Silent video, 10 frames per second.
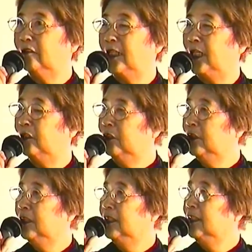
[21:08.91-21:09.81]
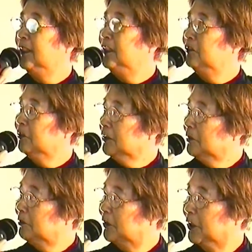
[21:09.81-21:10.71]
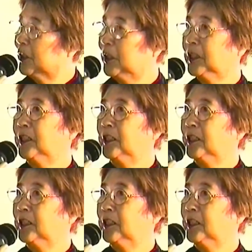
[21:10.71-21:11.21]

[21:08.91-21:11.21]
Ohio. He wrote a book